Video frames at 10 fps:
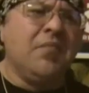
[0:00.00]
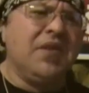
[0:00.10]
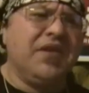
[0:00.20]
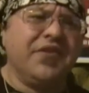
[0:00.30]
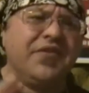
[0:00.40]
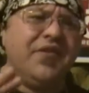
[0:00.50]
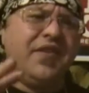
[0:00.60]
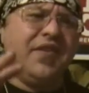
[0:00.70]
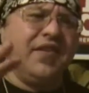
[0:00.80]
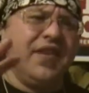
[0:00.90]
because
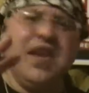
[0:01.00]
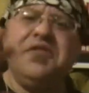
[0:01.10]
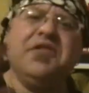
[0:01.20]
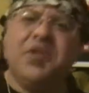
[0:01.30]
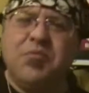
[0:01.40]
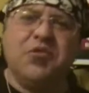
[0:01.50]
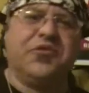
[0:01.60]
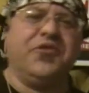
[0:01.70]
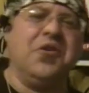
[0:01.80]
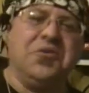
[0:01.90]
even
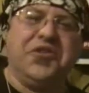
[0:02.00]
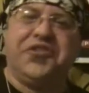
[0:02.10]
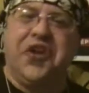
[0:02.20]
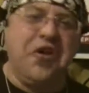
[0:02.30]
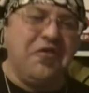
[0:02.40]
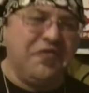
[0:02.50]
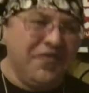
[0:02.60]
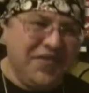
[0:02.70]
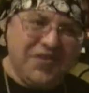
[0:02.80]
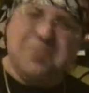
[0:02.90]
liberals don't
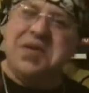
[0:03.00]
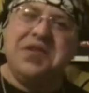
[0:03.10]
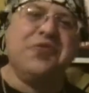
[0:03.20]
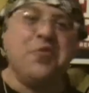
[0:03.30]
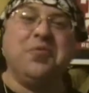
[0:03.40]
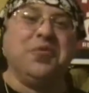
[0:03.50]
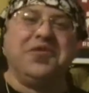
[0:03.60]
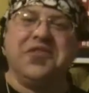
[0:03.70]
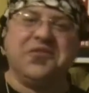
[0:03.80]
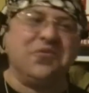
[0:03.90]
deserve to be grouped
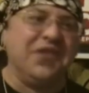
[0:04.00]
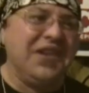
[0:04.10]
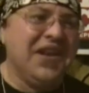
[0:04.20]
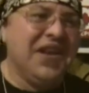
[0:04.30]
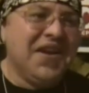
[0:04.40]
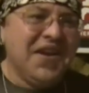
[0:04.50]
with this one.